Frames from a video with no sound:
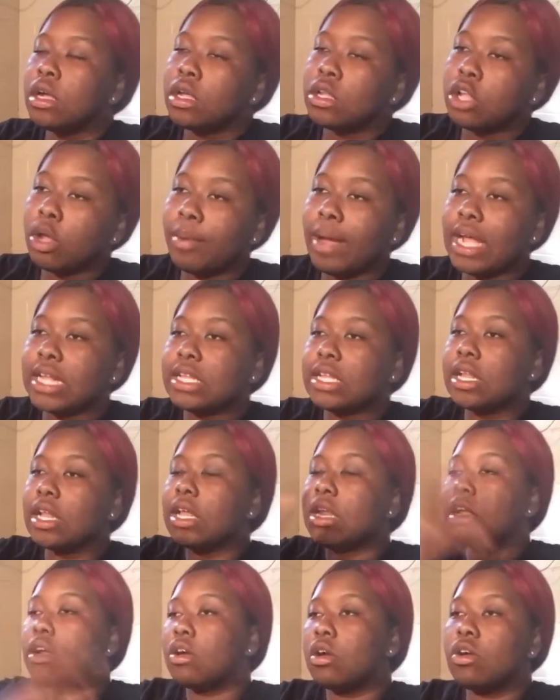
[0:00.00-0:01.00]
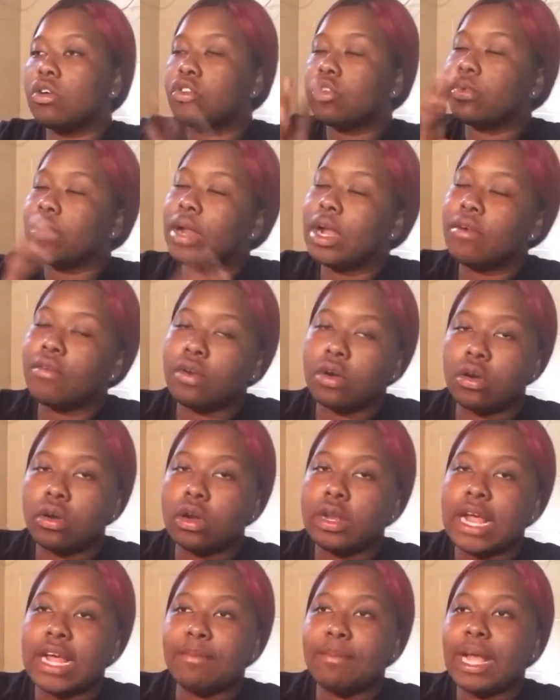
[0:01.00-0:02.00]
So basically, the girls,
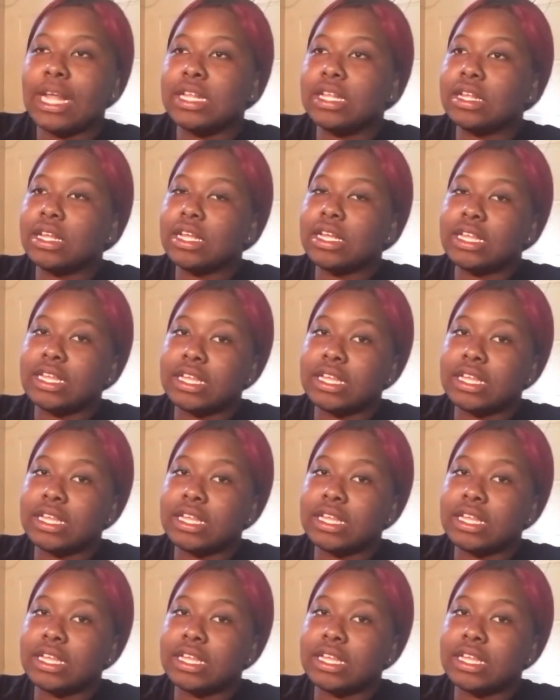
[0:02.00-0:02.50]
whatever, they basically